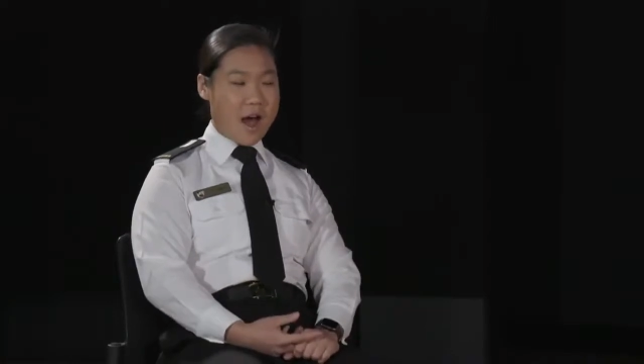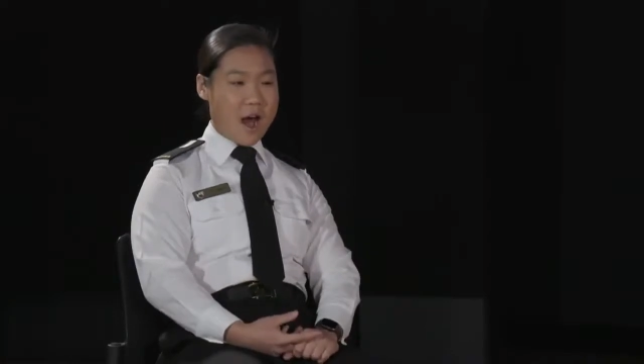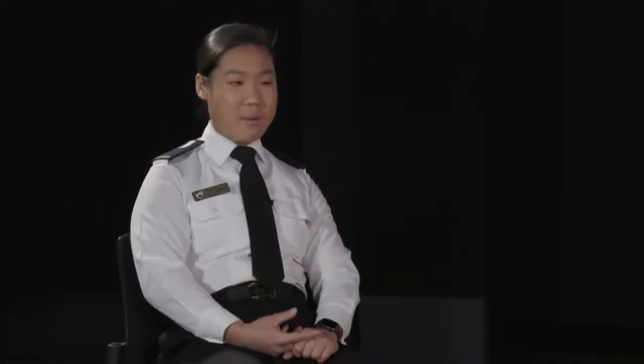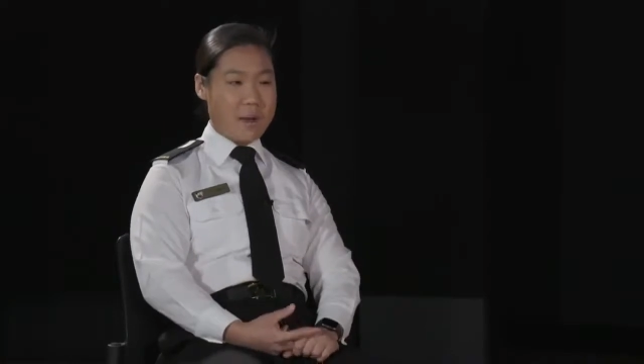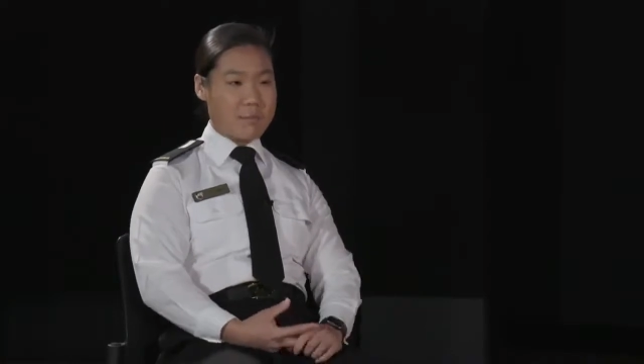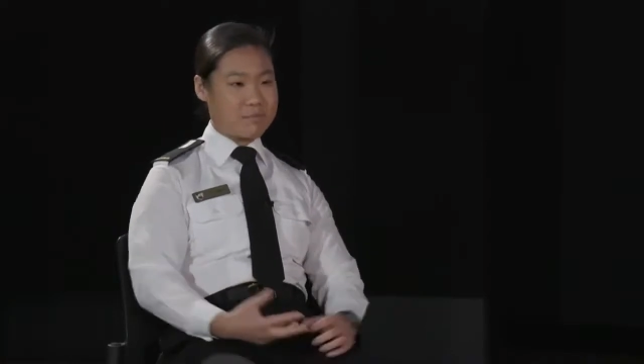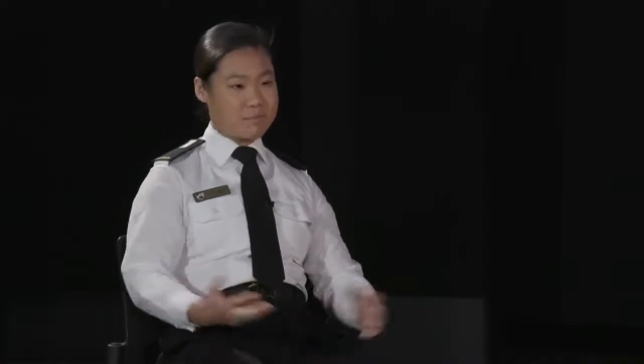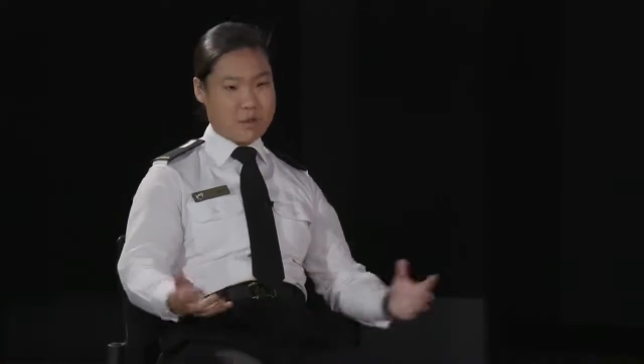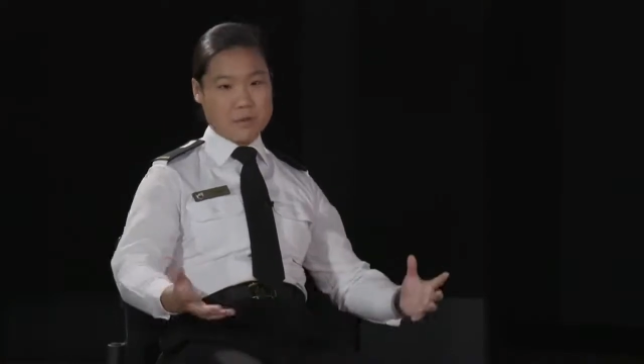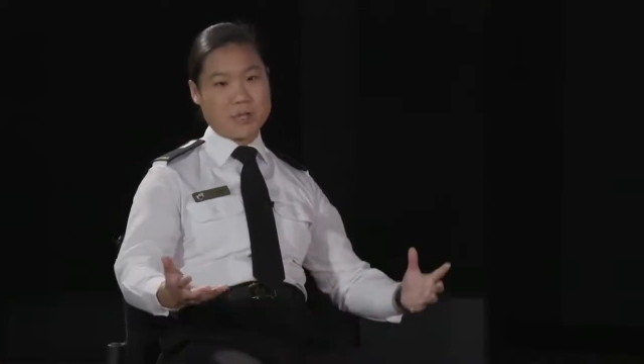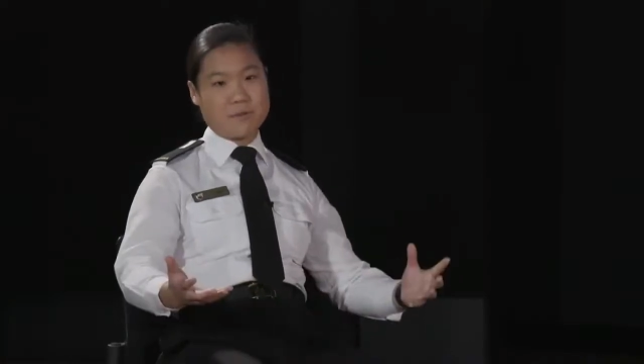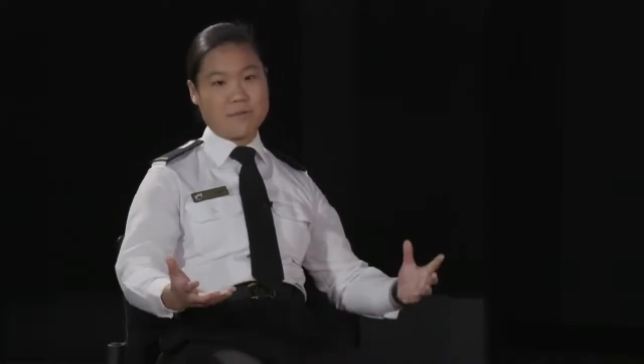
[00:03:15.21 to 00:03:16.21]
um, and
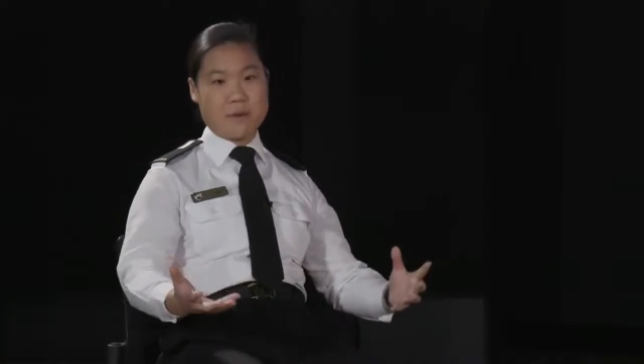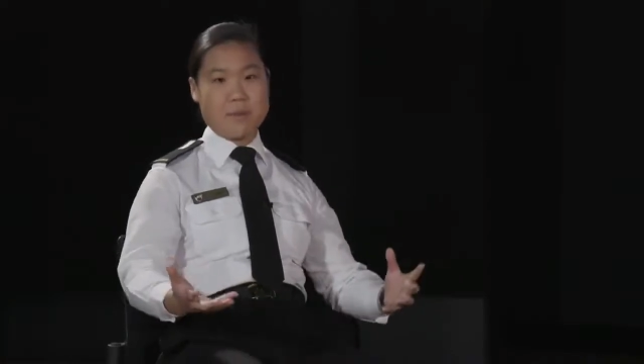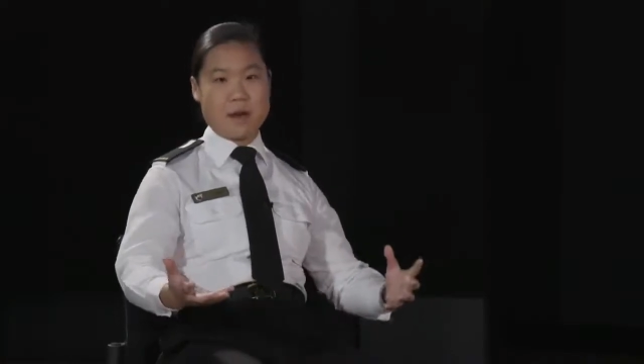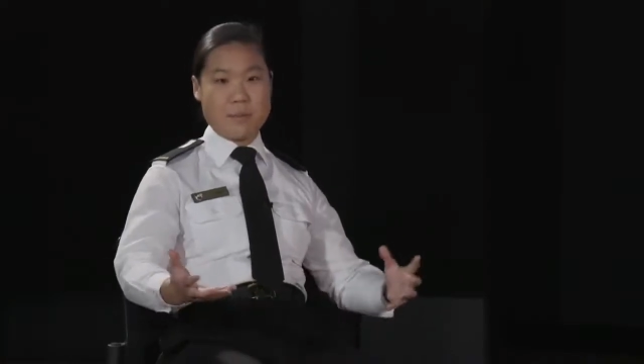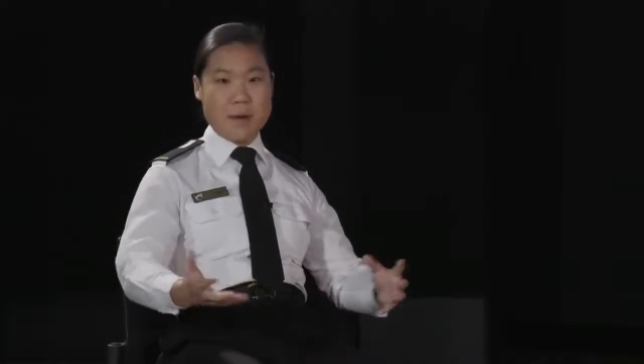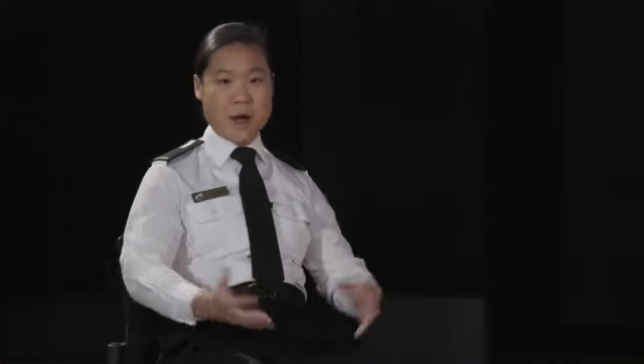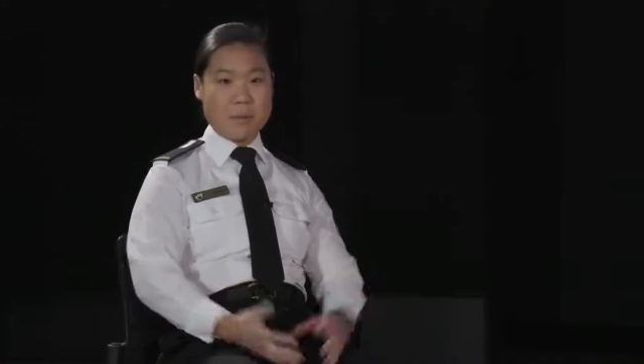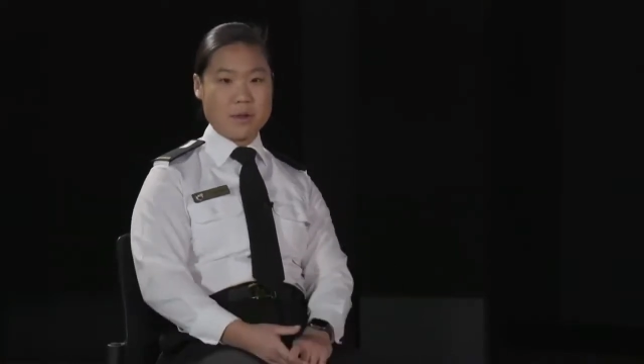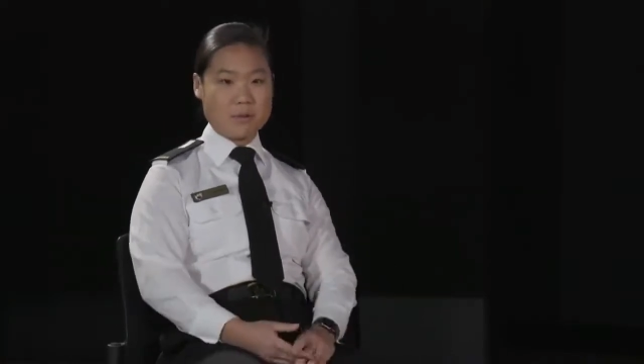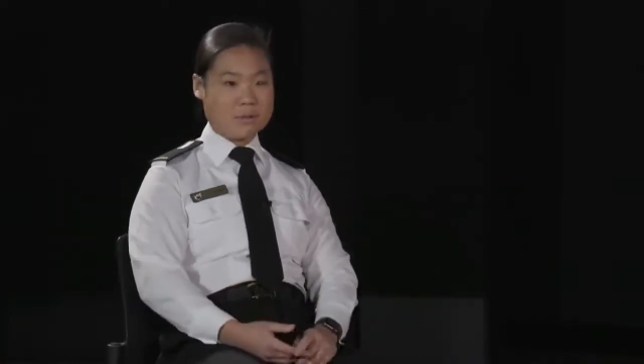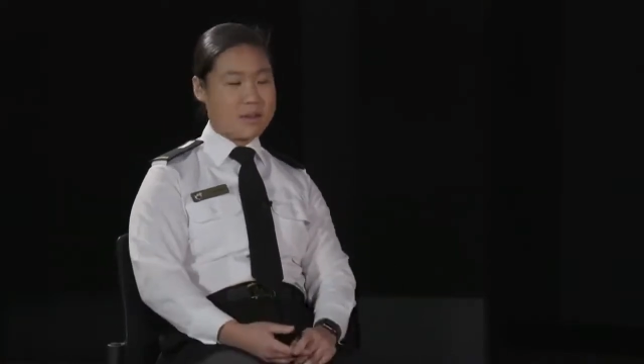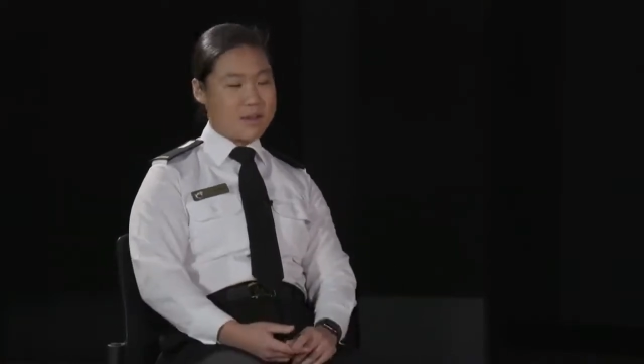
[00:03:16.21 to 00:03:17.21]
pretty much female
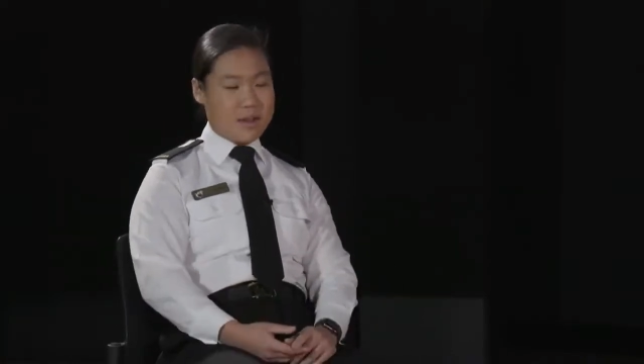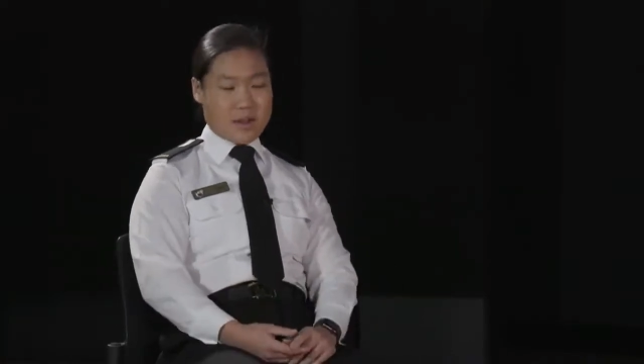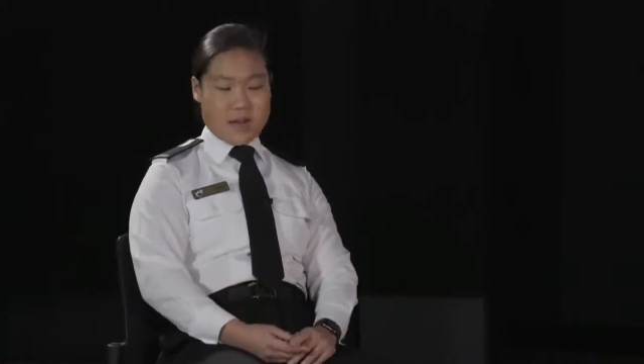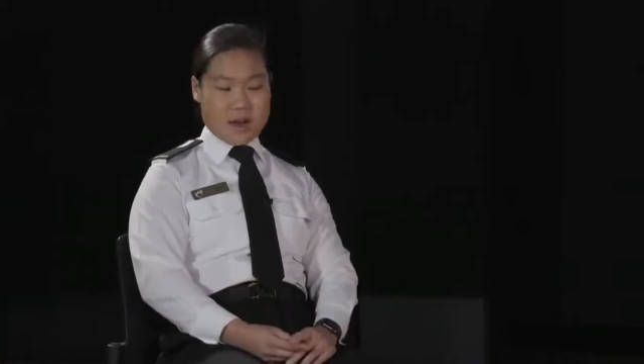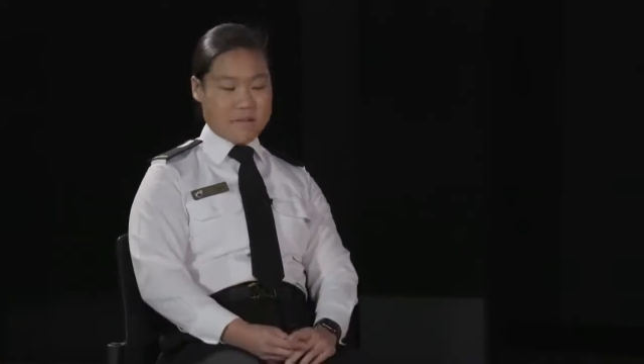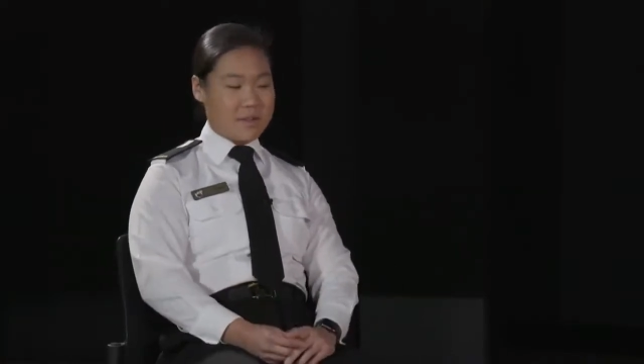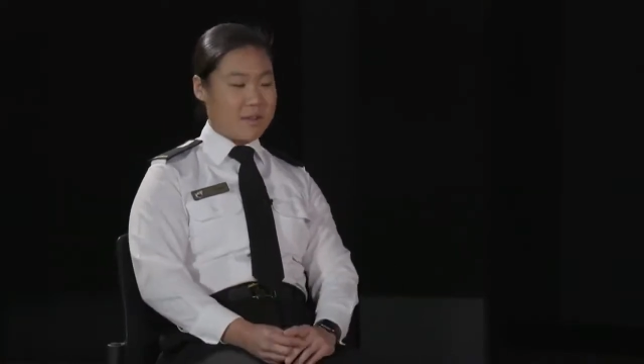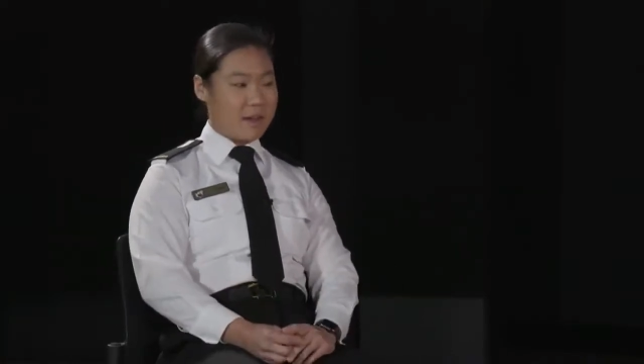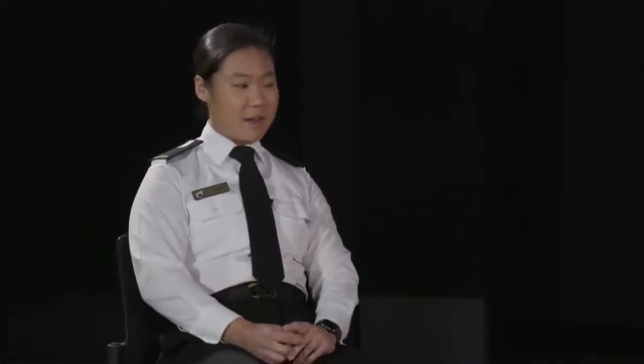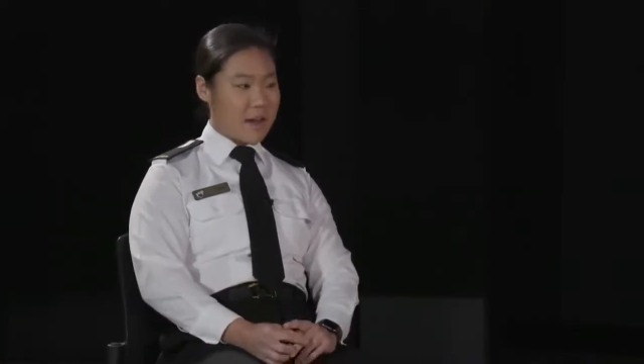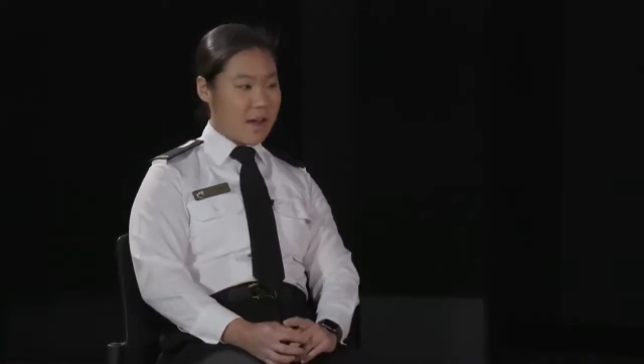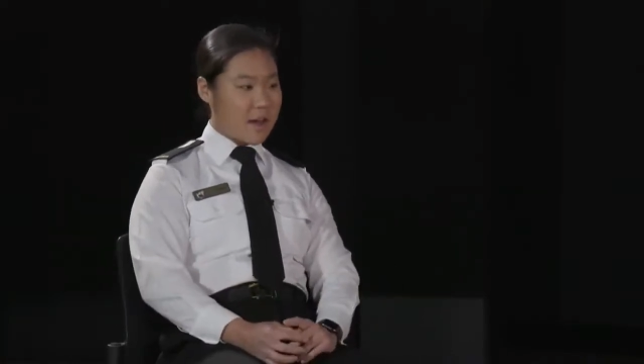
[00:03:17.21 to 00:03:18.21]
empowerment and everything
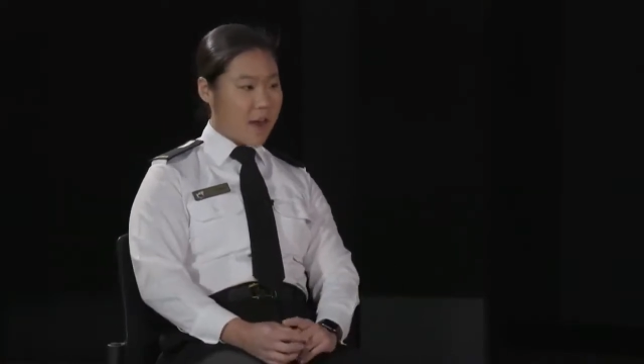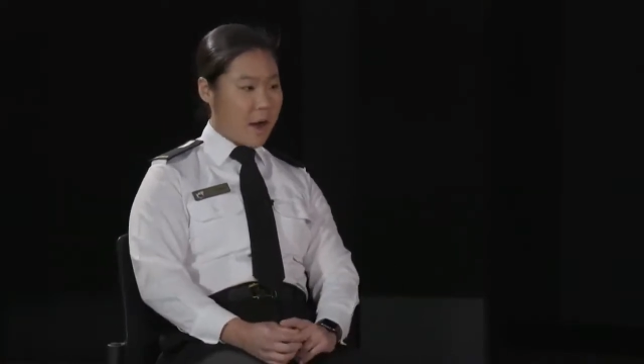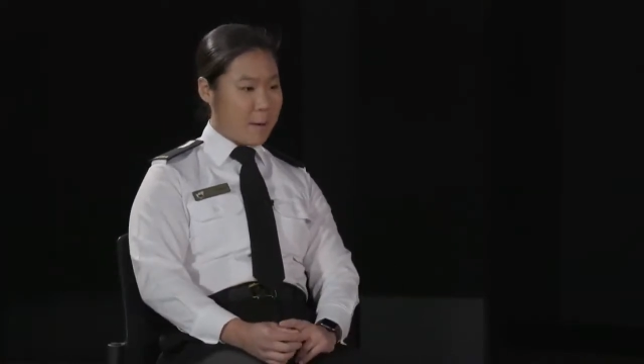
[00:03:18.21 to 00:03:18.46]
like that.